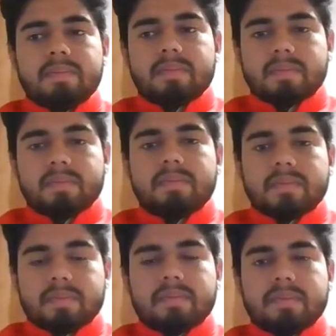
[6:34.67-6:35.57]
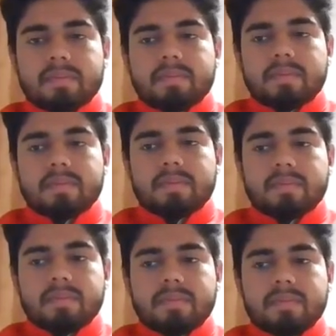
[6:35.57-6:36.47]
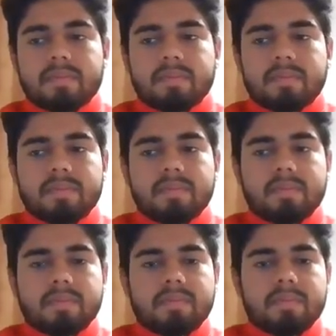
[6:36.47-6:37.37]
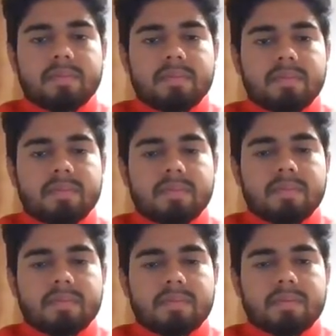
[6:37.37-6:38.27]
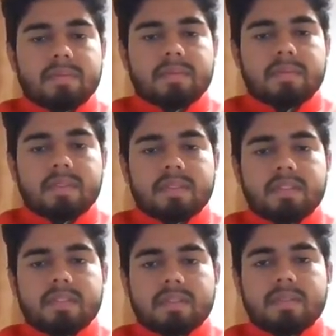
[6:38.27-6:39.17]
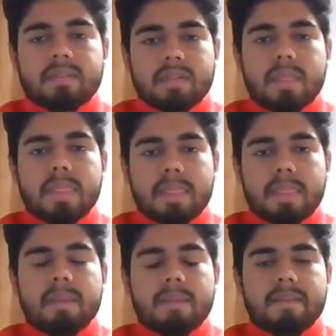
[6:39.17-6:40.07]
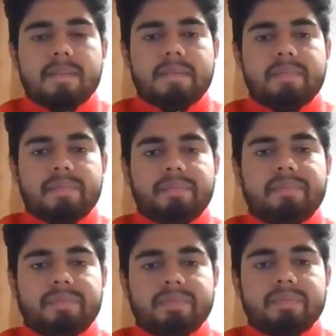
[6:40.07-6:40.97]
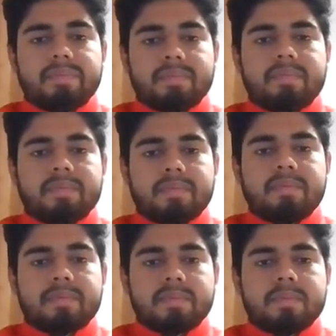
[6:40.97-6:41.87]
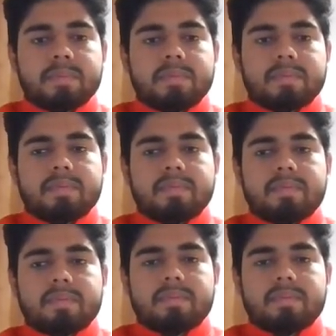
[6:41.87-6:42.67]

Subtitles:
(silent)